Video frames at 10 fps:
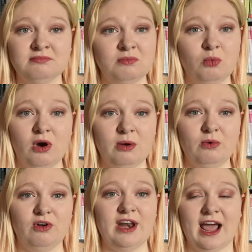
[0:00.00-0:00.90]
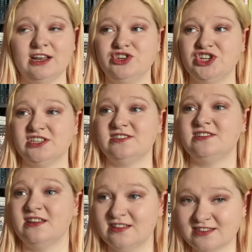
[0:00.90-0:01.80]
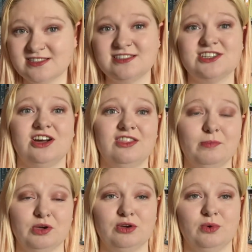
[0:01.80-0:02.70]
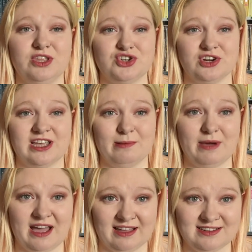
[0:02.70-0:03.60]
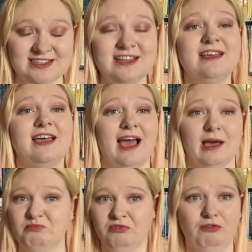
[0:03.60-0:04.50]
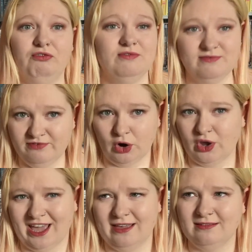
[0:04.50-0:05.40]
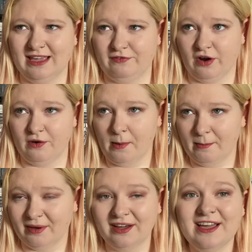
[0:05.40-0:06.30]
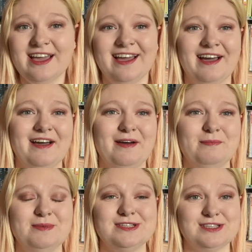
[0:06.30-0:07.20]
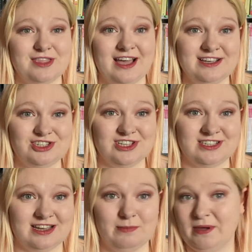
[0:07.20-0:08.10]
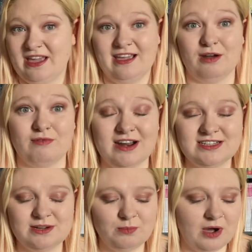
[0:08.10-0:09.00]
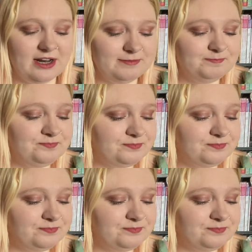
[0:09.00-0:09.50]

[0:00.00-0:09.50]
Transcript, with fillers: what I want and just start the book with a drink in my hand and vlog it if I remember. Um, so that is just going to be a random one.